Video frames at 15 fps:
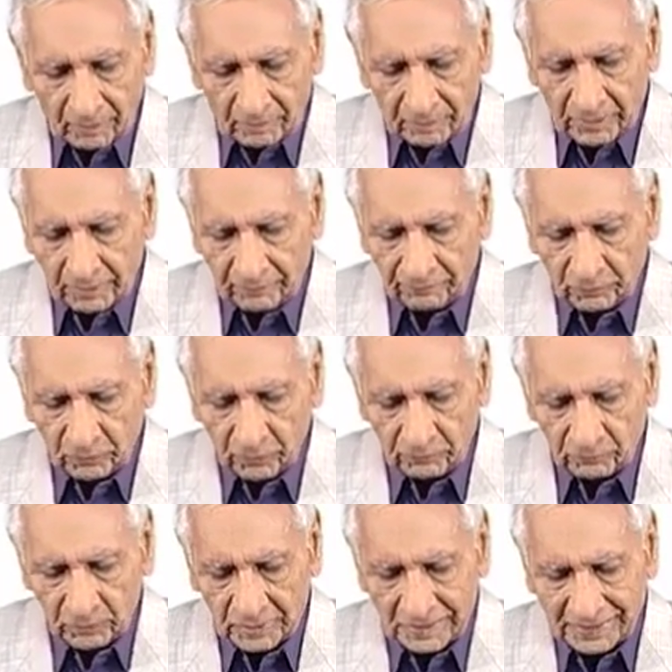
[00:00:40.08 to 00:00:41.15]
Therefore,
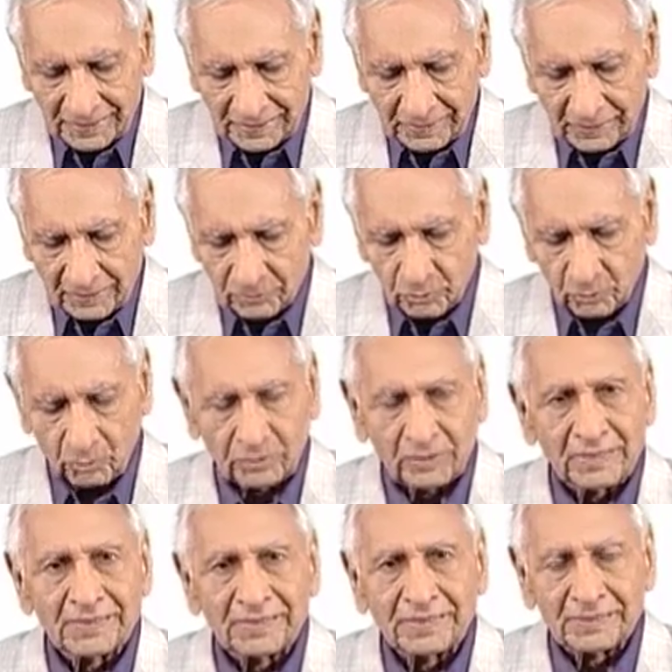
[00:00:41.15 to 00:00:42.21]
we see that
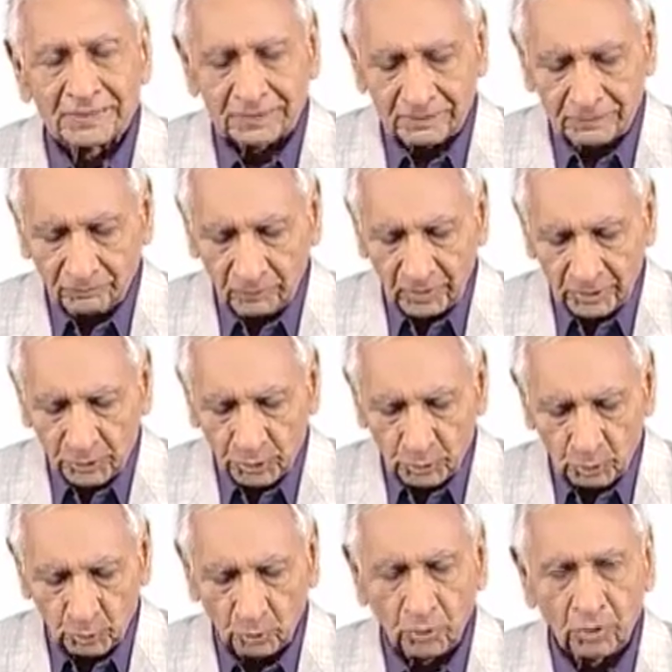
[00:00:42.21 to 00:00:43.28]
social system
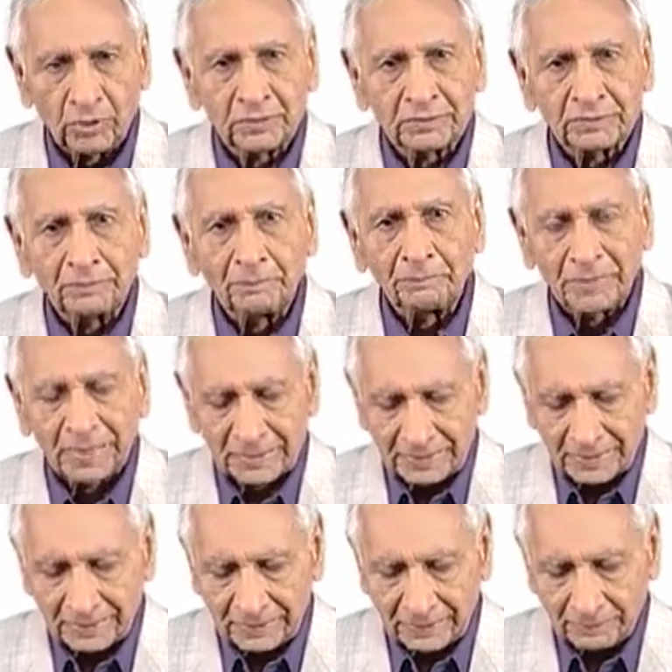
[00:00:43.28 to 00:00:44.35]
ensures
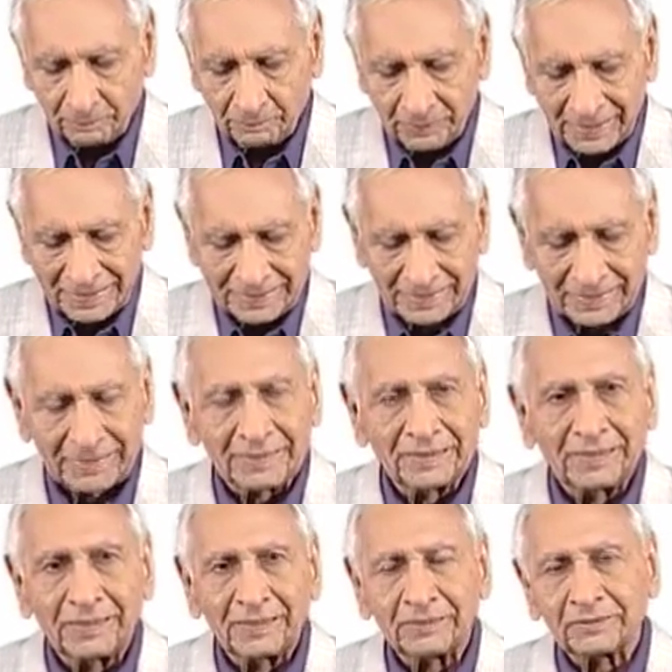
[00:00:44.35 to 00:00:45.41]
meeting the basic
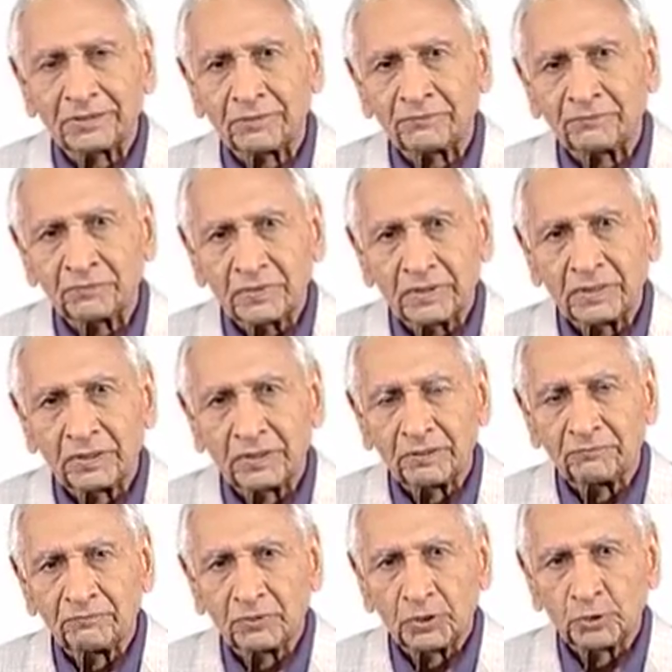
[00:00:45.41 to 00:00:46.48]
needs of
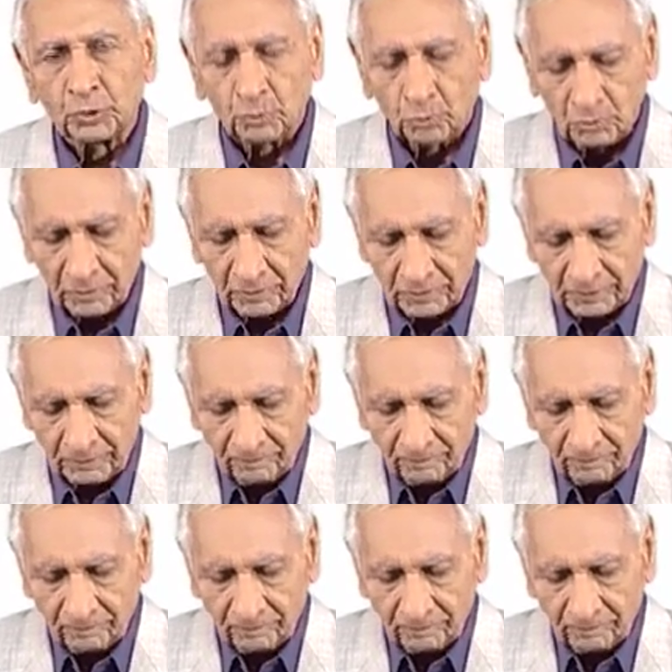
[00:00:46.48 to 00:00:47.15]
individuals.